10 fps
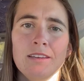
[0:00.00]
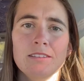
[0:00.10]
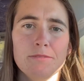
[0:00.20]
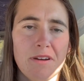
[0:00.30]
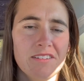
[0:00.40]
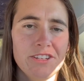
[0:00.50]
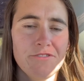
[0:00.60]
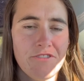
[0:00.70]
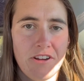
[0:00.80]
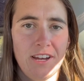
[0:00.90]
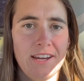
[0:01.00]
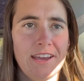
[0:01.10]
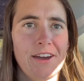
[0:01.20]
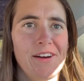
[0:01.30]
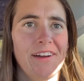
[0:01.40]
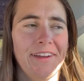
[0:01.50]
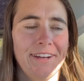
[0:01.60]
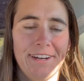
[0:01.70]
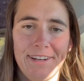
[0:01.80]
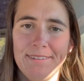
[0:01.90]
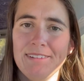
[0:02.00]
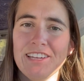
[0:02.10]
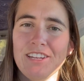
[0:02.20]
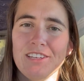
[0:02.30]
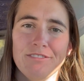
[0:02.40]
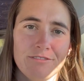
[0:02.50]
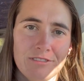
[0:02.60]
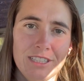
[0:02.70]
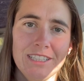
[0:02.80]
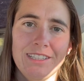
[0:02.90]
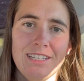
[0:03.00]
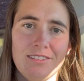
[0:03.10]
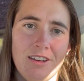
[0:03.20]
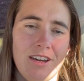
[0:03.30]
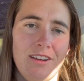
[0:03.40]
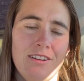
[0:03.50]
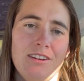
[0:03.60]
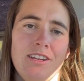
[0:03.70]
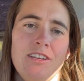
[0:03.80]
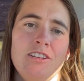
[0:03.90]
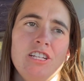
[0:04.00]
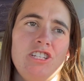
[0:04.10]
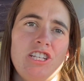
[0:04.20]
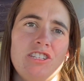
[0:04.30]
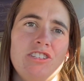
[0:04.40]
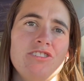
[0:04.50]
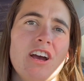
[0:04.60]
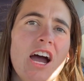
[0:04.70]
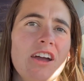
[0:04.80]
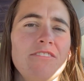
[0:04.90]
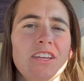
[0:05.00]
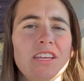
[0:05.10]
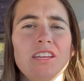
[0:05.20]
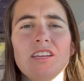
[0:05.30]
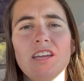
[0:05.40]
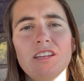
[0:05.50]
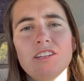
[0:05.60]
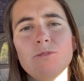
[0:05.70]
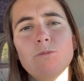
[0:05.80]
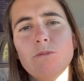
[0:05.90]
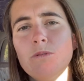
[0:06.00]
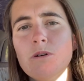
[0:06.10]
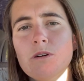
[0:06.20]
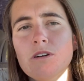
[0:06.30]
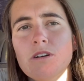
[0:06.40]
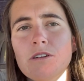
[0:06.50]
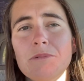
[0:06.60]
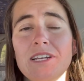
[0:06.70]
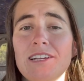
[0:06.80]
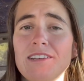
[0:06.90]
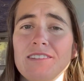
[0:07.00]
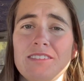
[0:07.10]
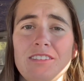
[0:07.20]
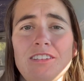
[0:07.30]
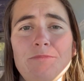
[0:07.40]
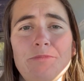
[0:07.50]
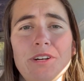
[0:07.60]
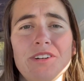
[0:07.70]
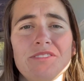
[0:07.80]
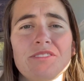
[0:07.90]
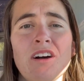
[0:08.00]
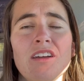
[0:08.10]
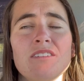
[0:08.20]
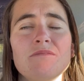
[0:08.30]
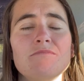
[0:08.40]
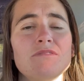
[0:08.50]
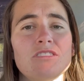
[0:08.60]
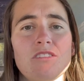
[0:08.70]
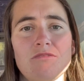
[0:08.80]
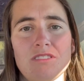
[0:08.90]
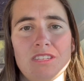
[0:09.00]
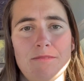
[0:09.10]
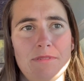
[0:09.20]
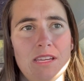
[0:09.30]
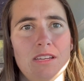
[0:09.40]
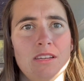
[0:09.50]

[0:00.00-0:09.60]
It's about 2:30 now, and I am getting really tired. Just driving, and it's warm, and I didn't sleep well, so I am so sleepy.